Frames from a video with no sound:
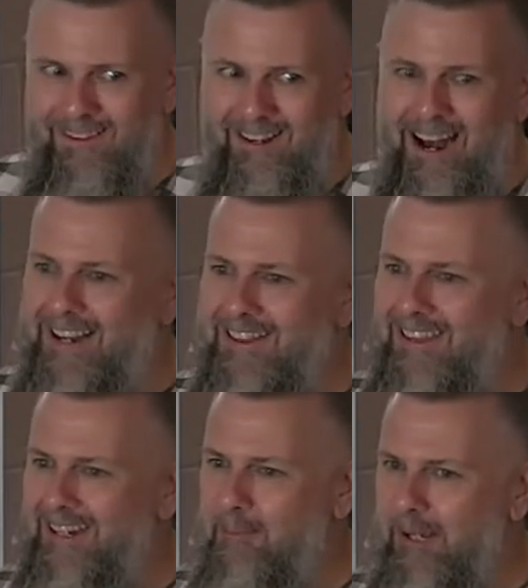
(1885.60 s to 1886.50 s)
And I had to
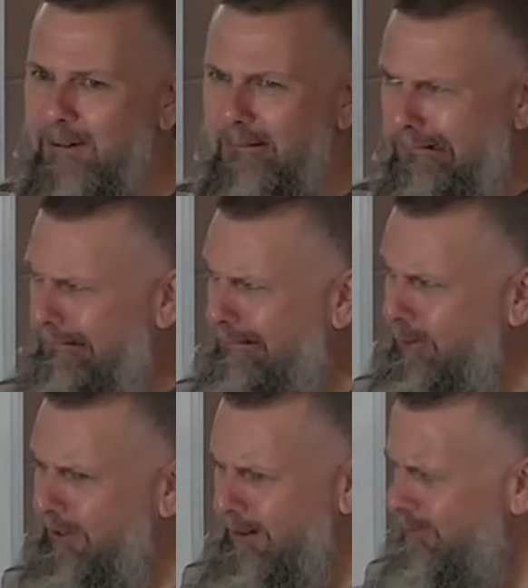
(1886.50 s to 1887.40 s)
think, I'm like,
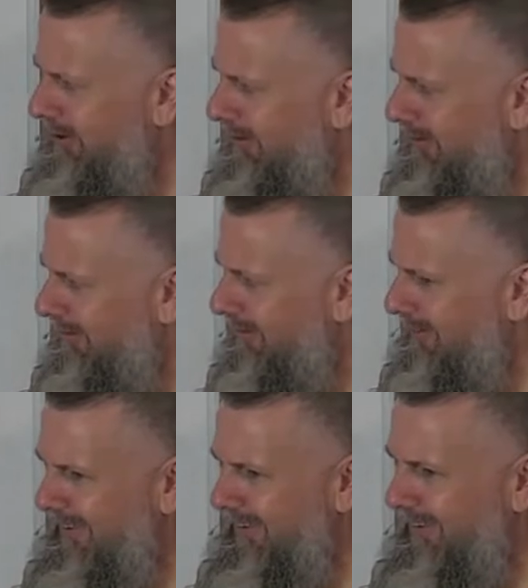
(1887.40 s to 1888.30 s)
was that wrong?
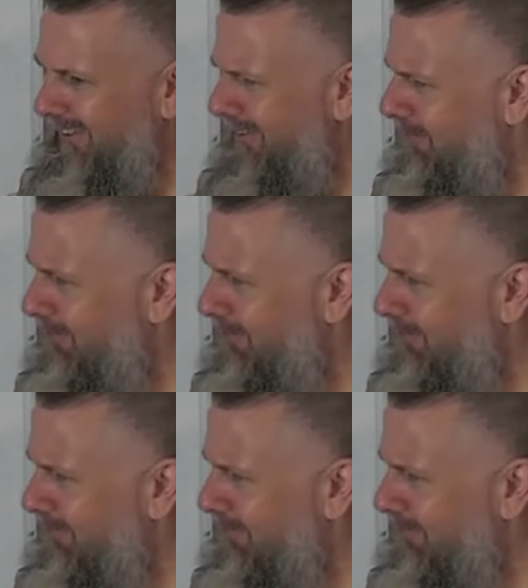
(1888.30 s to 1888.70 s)
Like, is that a...